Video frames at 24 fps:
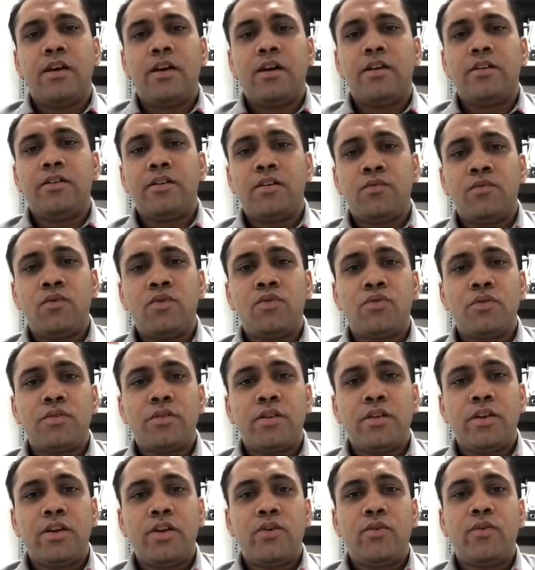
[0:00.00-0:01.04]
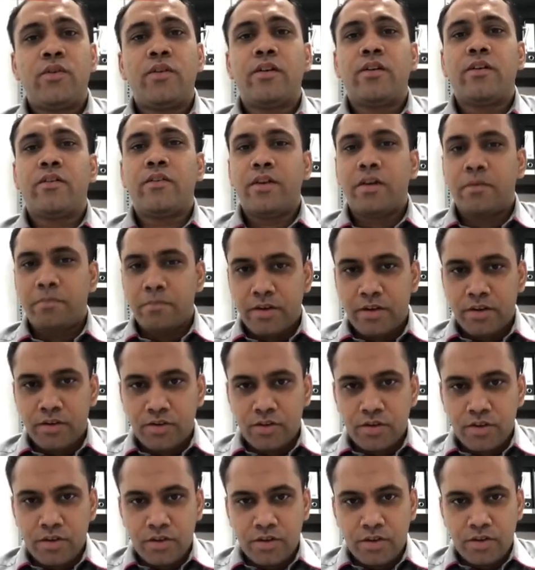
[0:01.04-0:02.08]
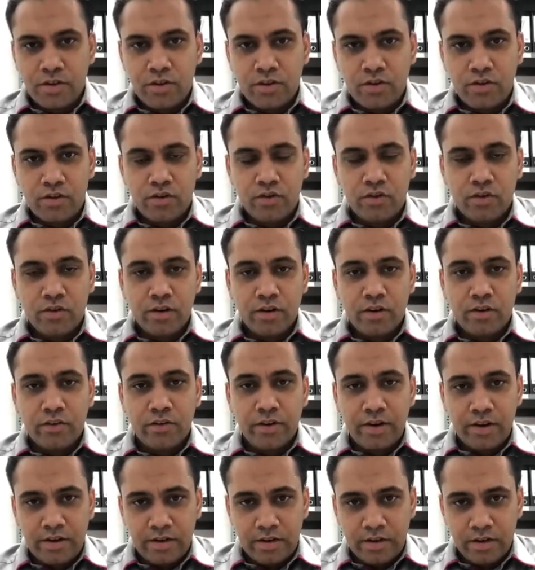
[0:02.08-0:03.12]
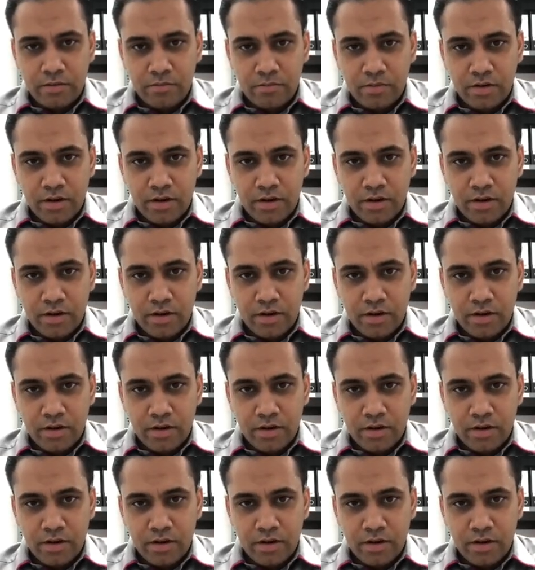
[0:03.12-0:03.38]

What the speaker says: I just wanted to say you are a great manager, you are a great team